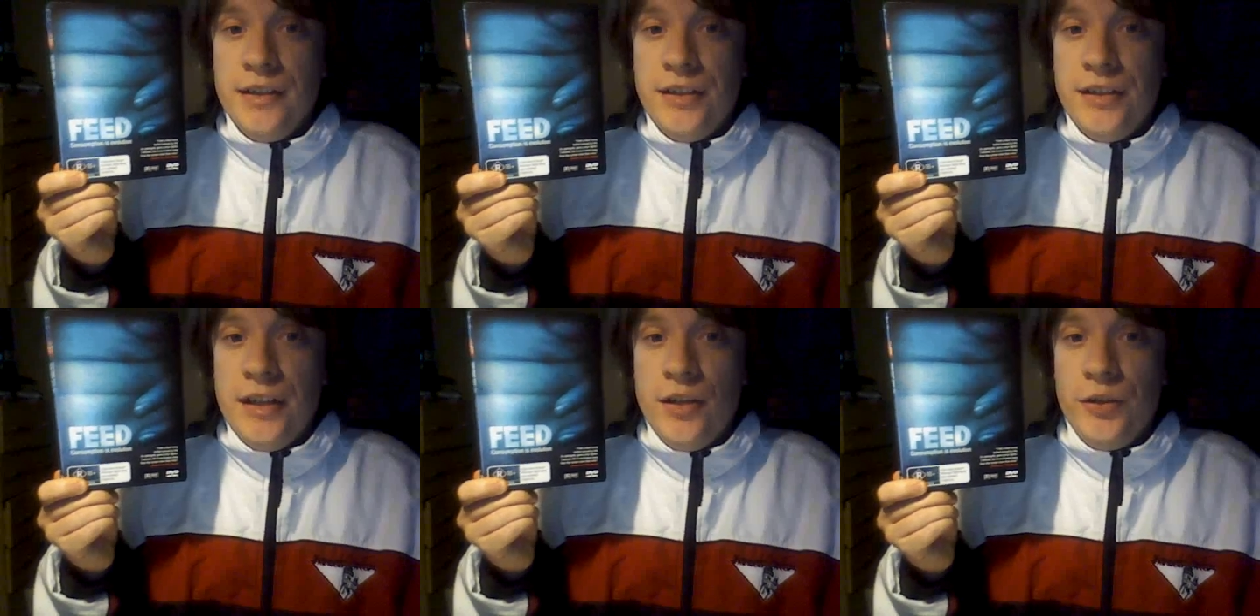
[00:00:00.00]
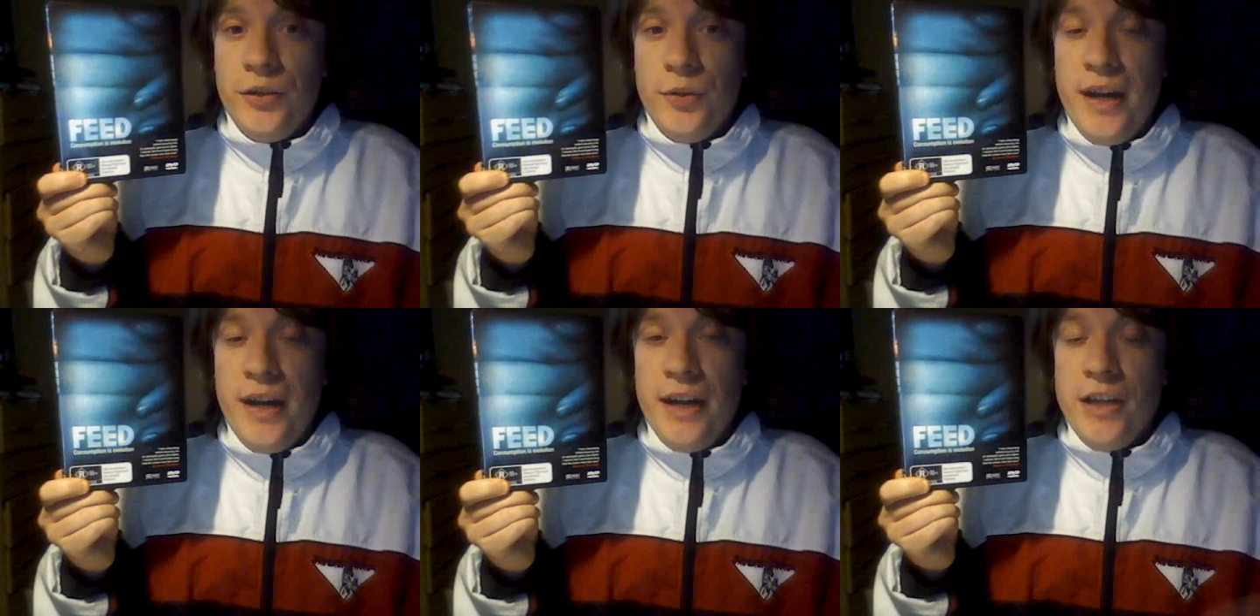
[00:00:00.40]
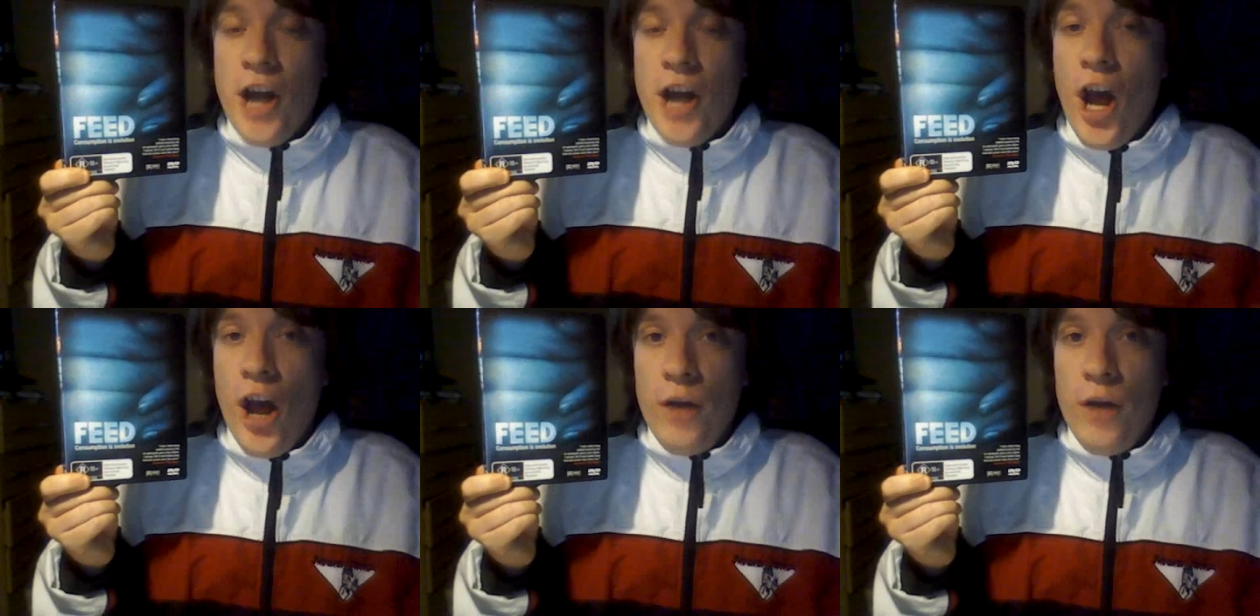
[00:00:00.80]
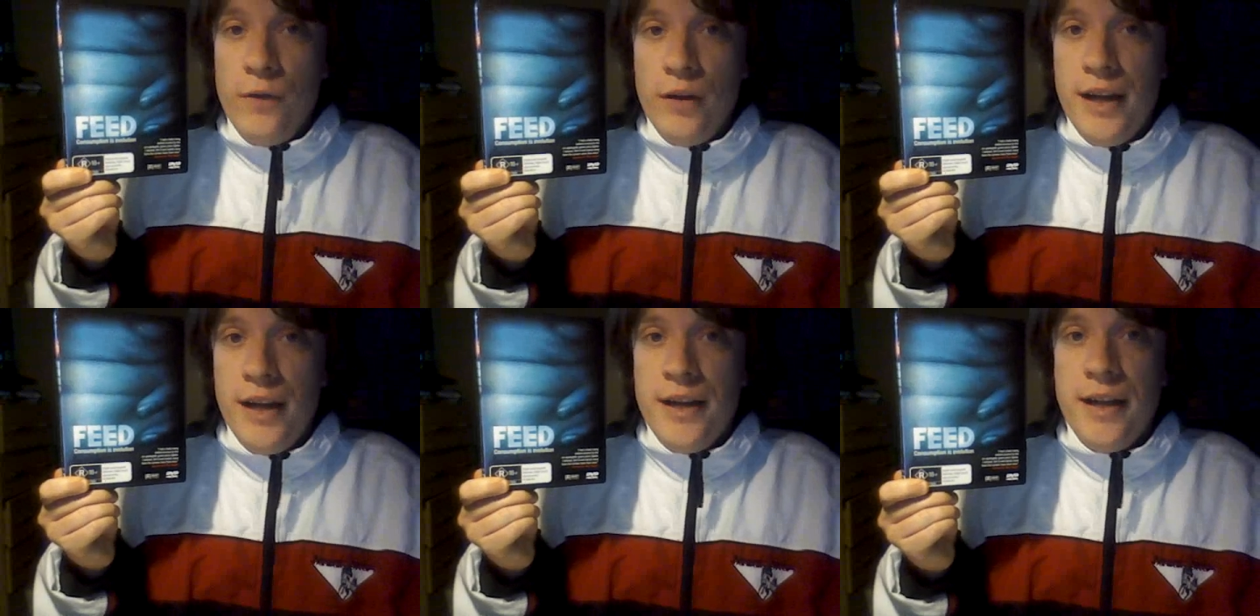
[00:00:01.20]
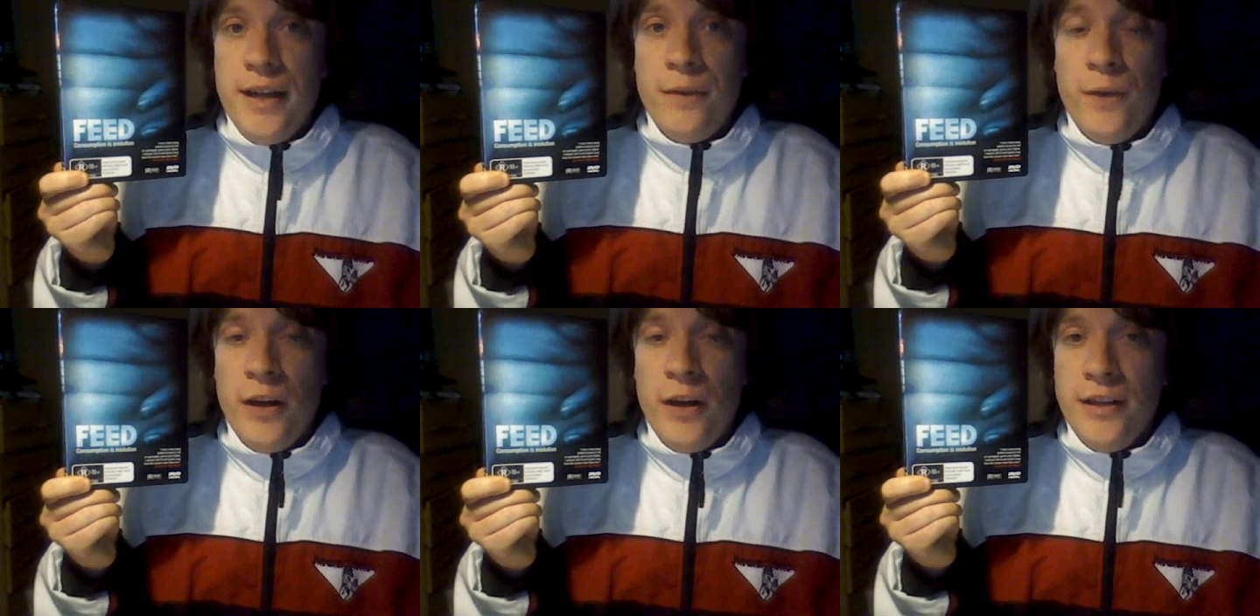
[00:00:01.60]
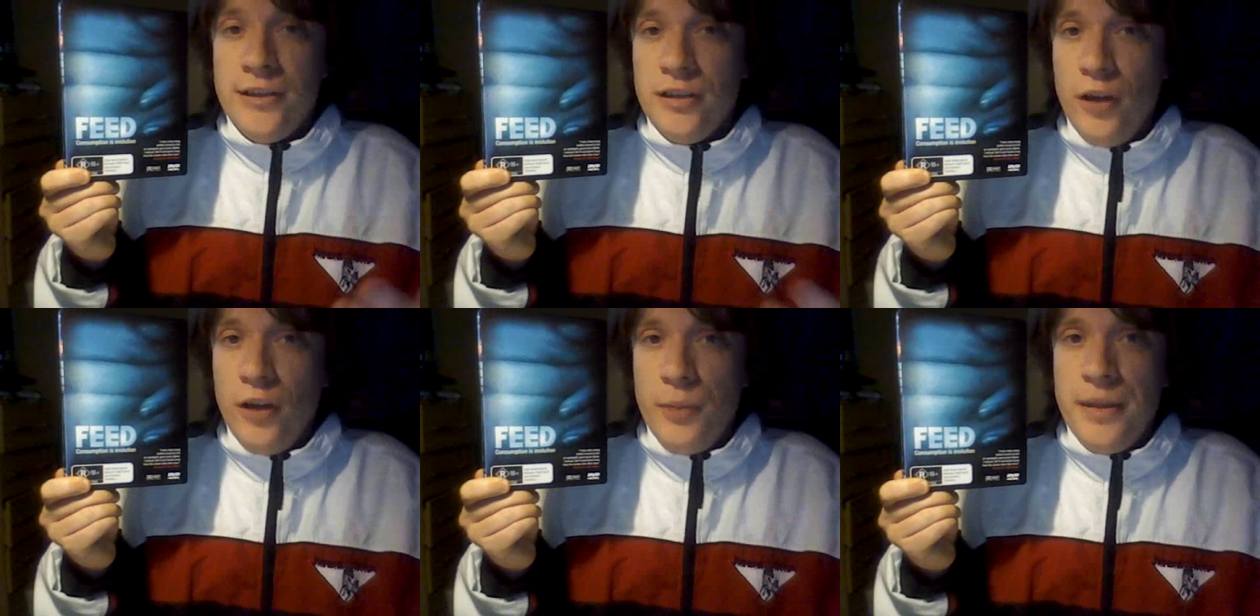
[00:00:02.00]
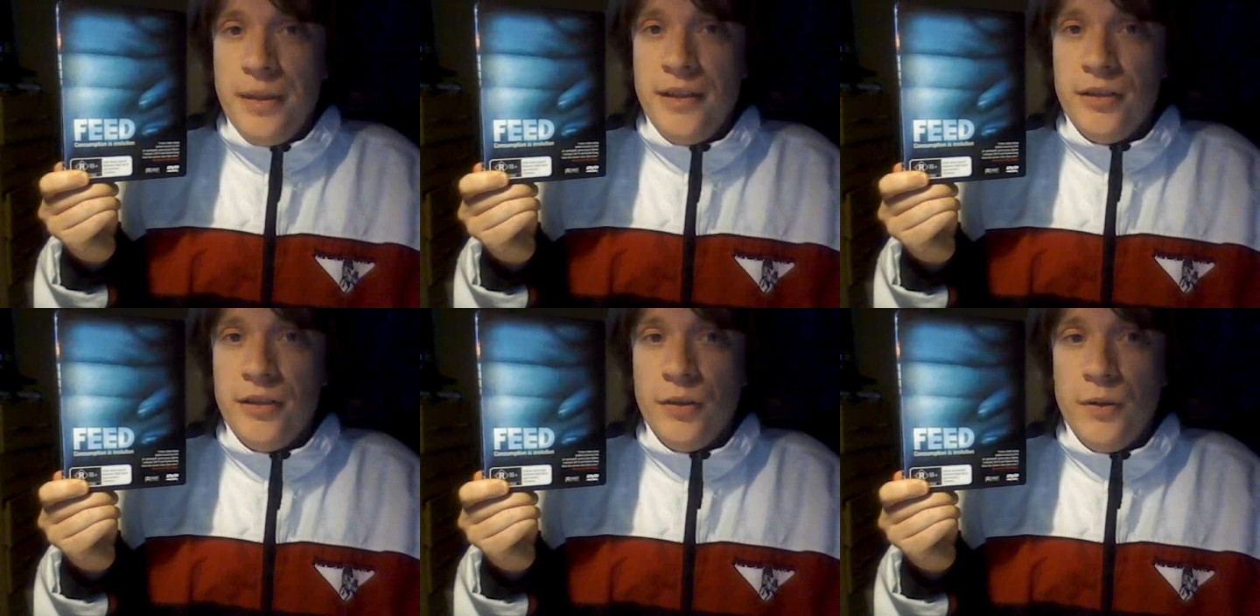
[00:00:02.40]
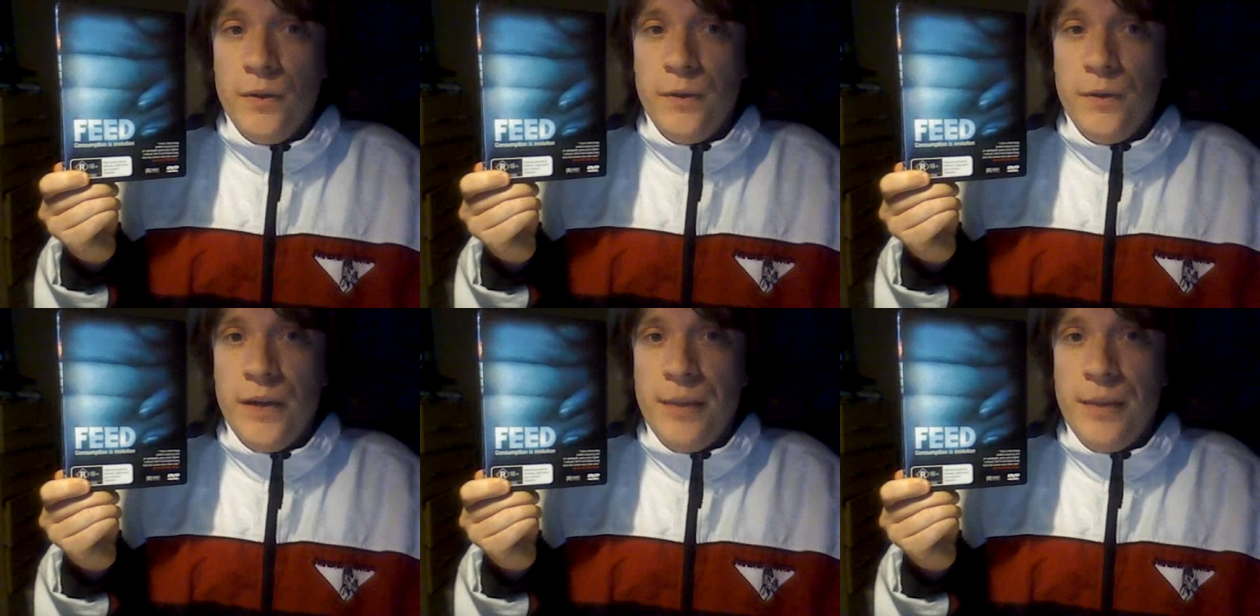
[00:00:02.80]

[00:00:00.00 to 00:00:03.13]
It centers around, overeating, very sloppy sort of